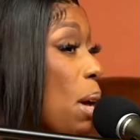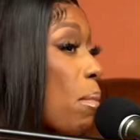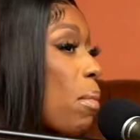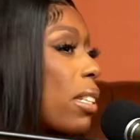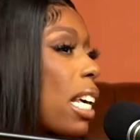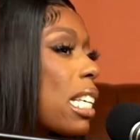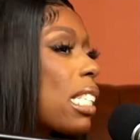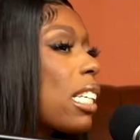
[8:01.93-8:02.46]

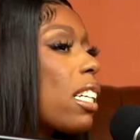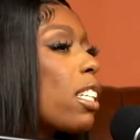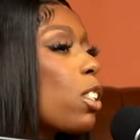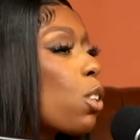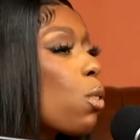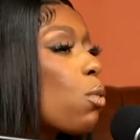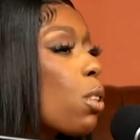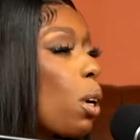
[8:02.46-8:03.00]
But that's good,
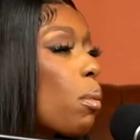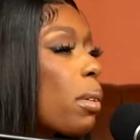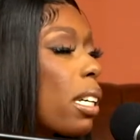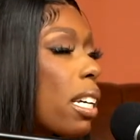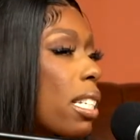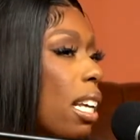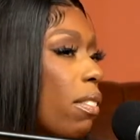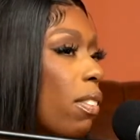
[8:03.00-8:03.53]
too, though,
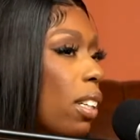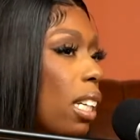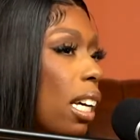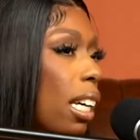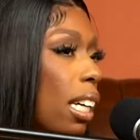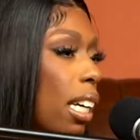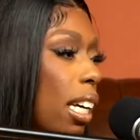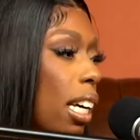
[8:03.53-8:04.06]
because I feel
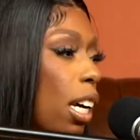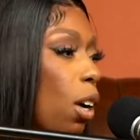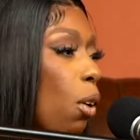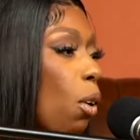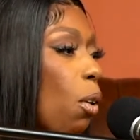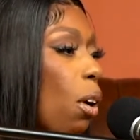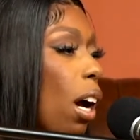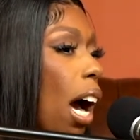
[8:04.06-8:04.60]
like
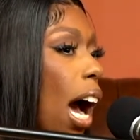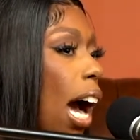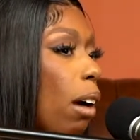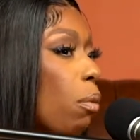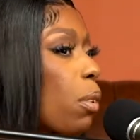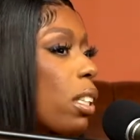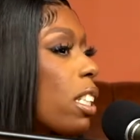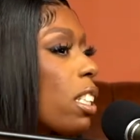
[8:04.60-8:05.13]
I
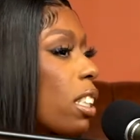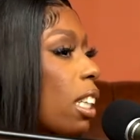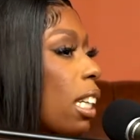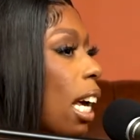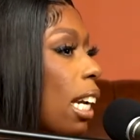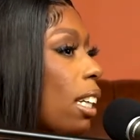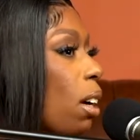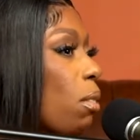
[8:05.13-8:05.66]
really should
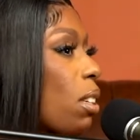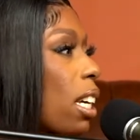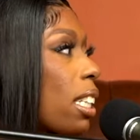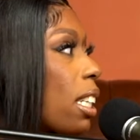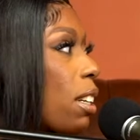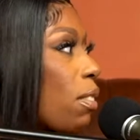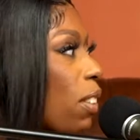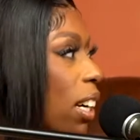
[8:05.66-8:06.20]
not know
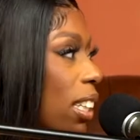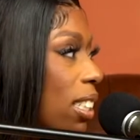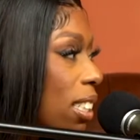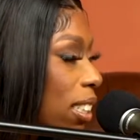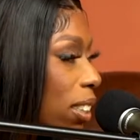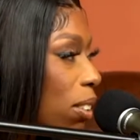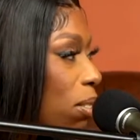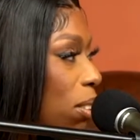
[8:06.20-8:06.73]
nothing if I could
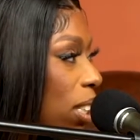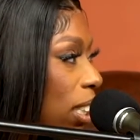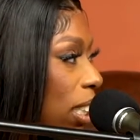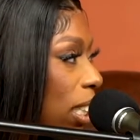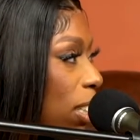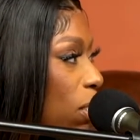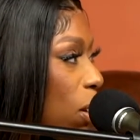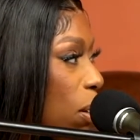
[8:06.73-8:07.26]
just Google it.
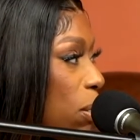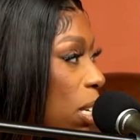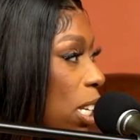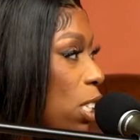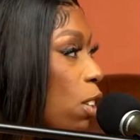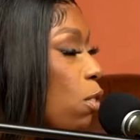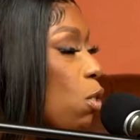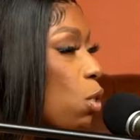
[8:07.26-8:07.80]
You know what I'm saying?
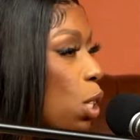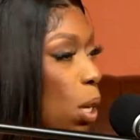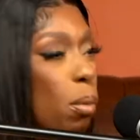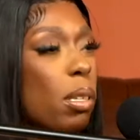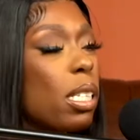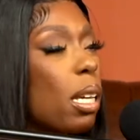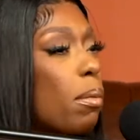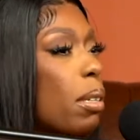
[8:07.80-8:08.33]
So if you tell
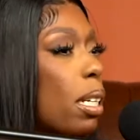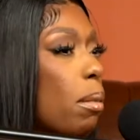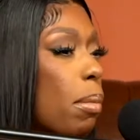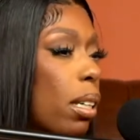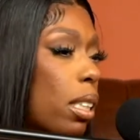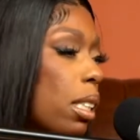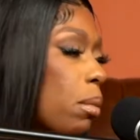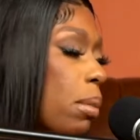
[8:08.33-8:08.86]
me something
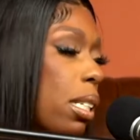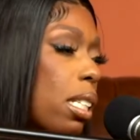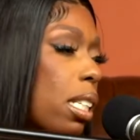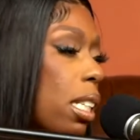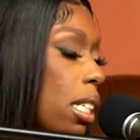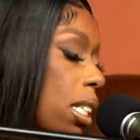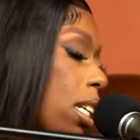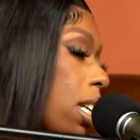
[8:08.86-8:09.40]
about this business,
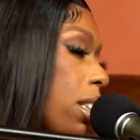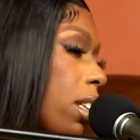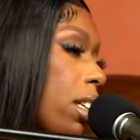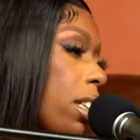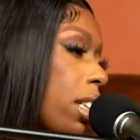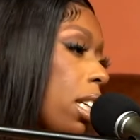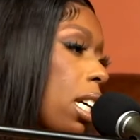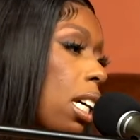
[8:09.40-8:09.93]
this and the
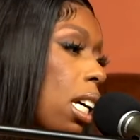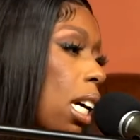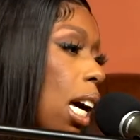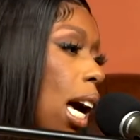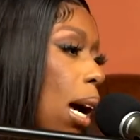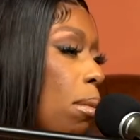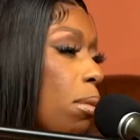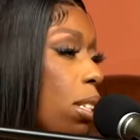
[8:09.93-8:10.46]
third,
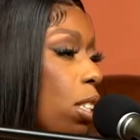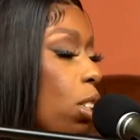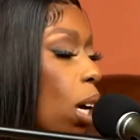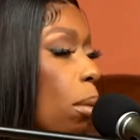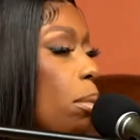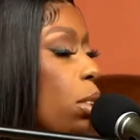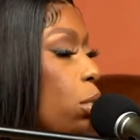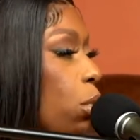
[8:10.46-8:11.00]
I'm
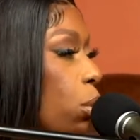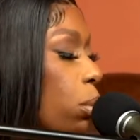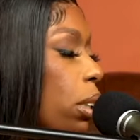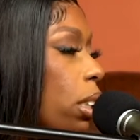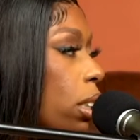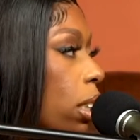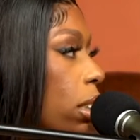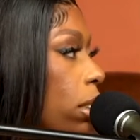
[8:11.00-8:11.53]
gonna do the
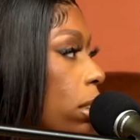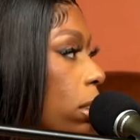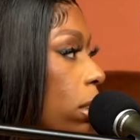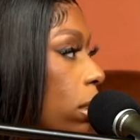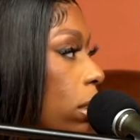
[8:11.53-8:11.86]
research.